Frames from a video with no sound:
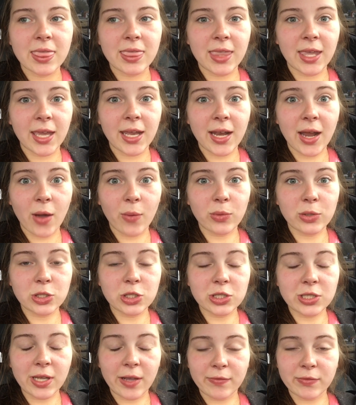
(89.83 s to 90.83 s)
then I will
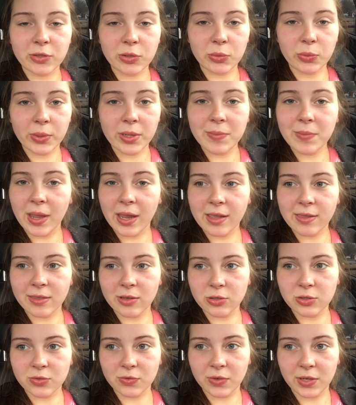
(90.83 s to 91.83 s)
just have to remake
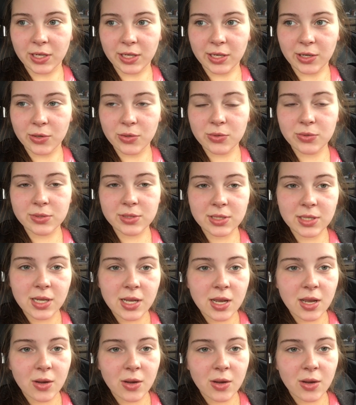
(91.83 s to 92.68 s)
those videos,